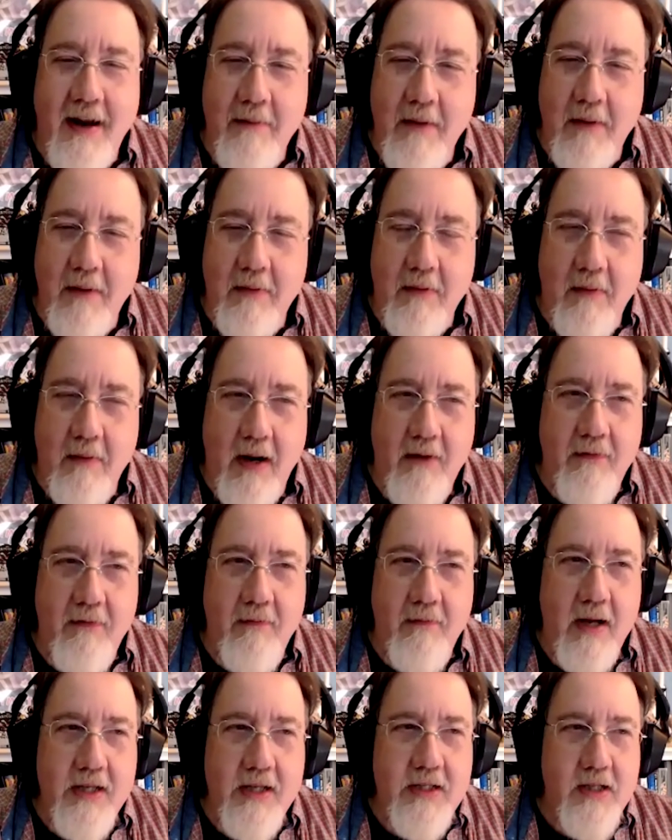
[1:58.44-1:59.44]
remember
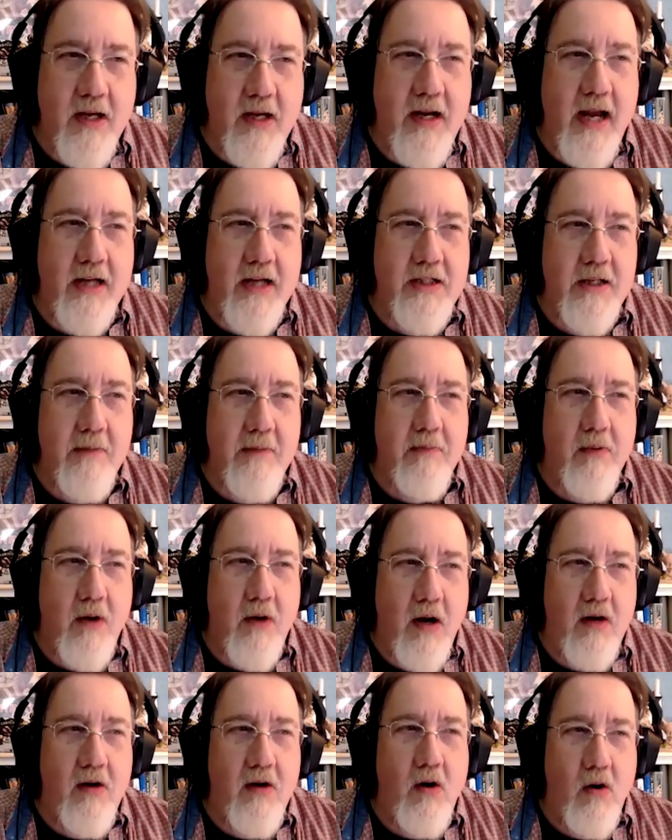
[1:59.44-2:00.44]
my son actually
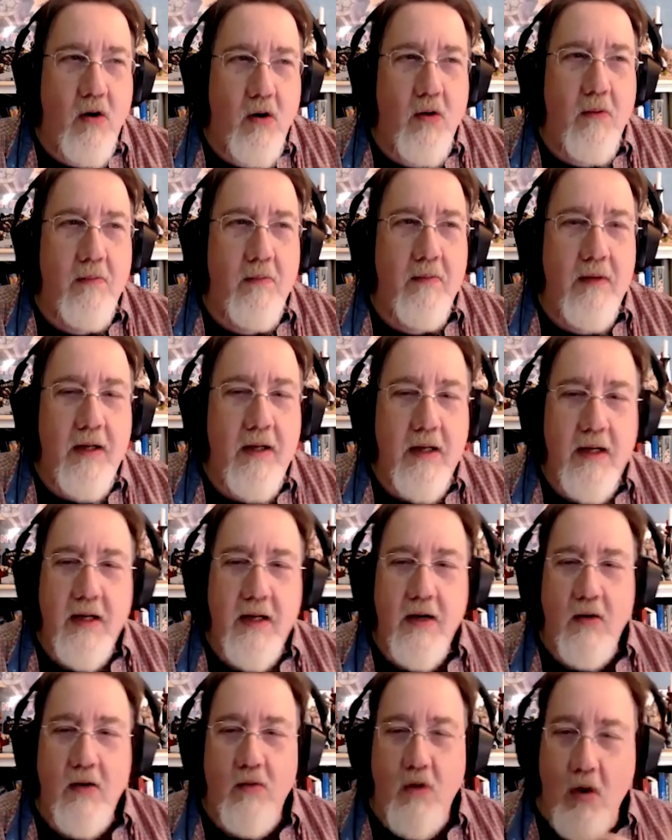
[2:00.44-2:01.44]
brought home
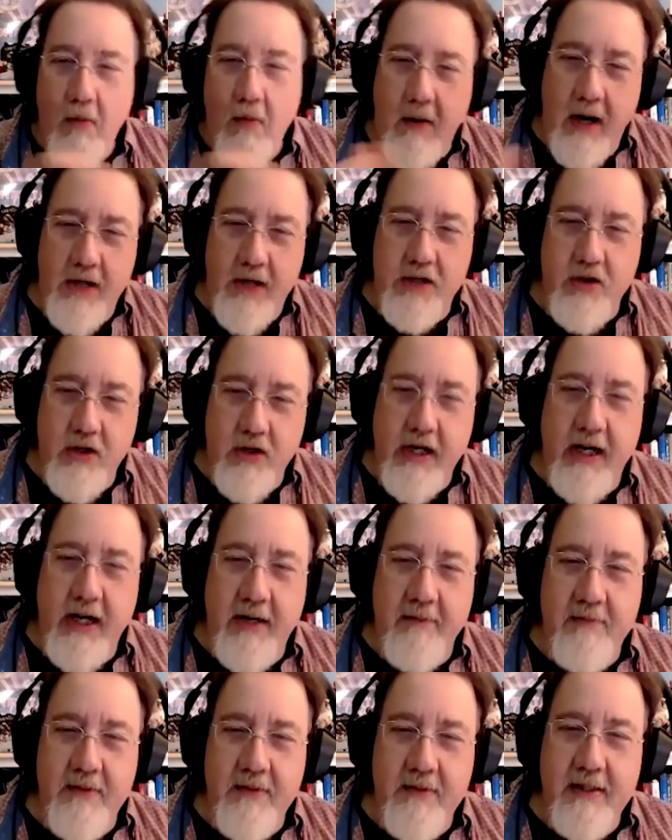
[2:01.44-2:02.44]
Robot
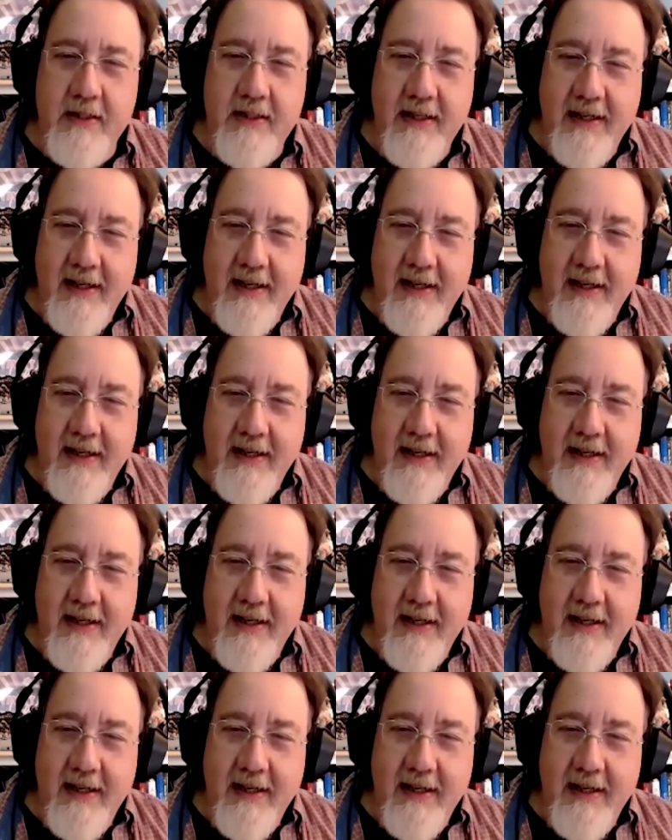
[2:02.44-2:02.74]
Dreams,